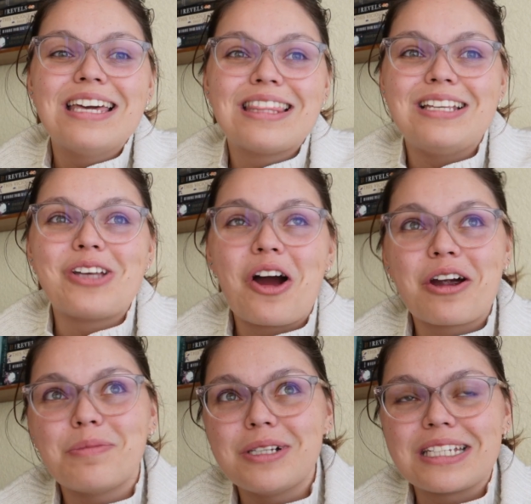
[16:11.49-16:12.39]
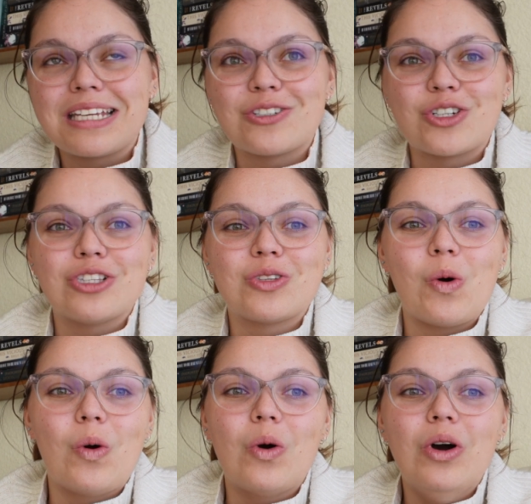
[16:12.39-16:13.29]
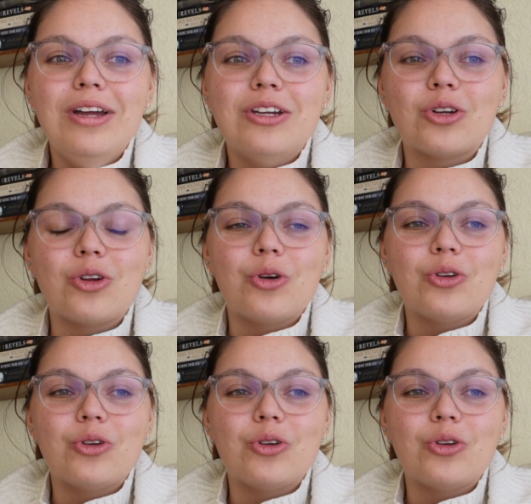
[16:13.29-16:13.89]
these horrible decisions, or you know,